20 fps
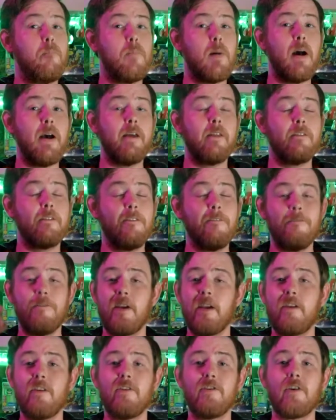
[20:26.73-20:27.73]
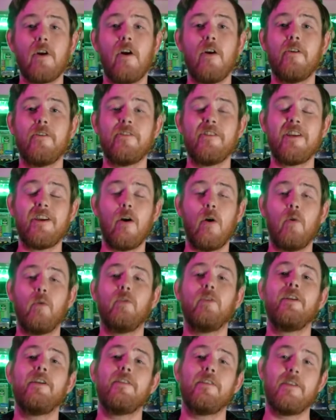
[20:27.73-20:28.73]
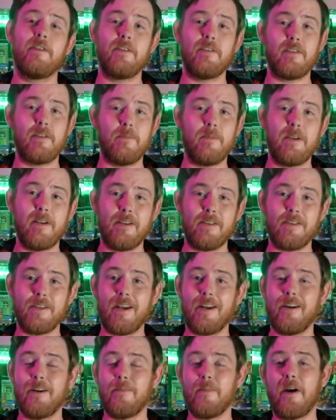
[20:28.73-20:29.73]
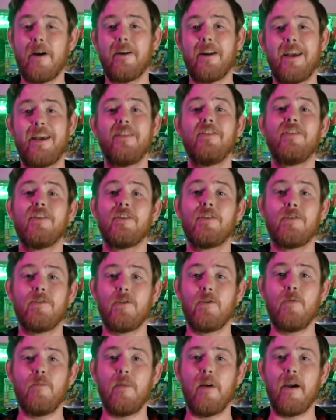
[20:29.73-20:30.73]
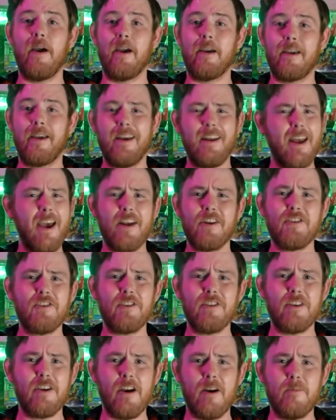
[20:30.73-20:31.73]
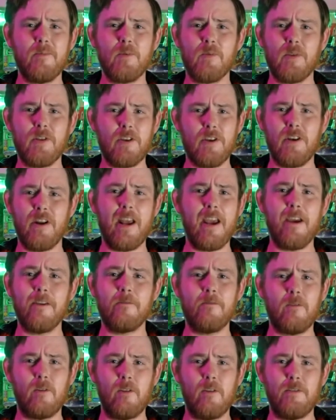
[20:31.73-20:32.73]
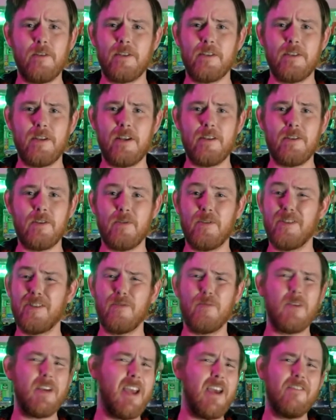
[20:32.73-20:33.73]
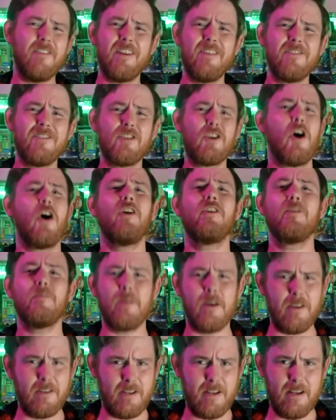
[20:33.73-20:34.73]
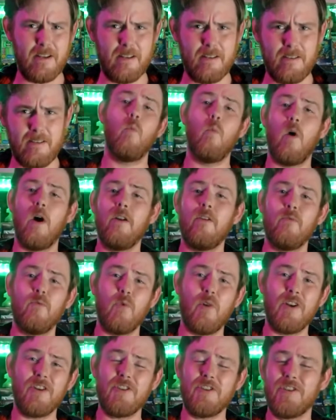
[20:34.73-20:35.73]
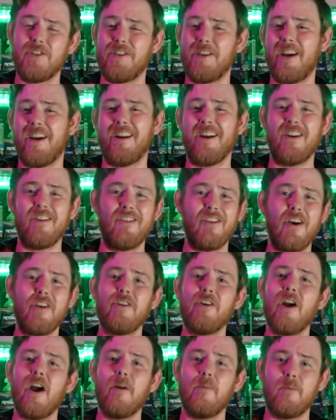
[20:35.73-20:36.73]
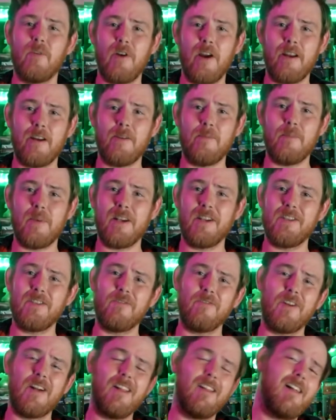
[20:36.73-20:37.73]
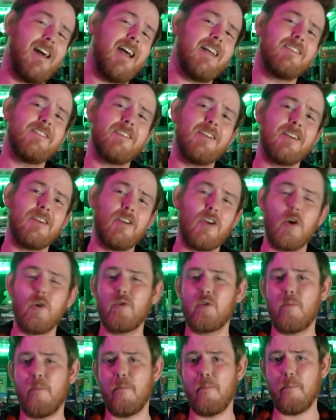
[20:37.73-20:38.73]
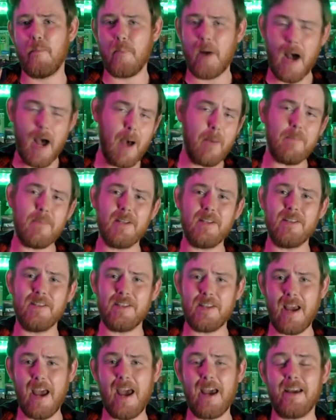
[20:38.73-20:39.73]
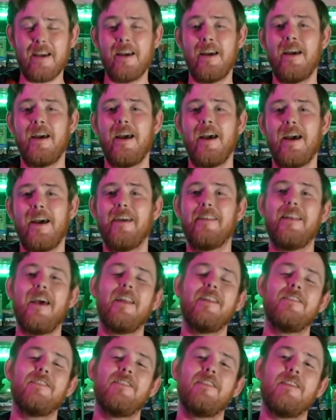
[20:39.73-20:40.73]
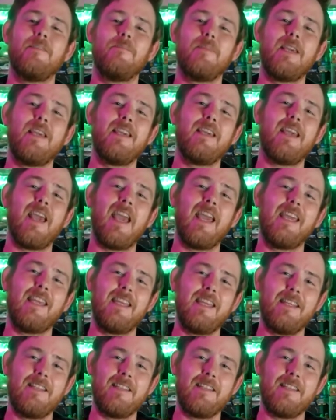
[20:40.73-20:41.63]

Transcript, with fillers: But the figures aren't the only things to be excited about in this two-pack. It actually comes with a good handful of accessories that we haven't even talked about yet. One of which is yet another upgraded piece of classic Ghost poppin' tech, and that is the P K E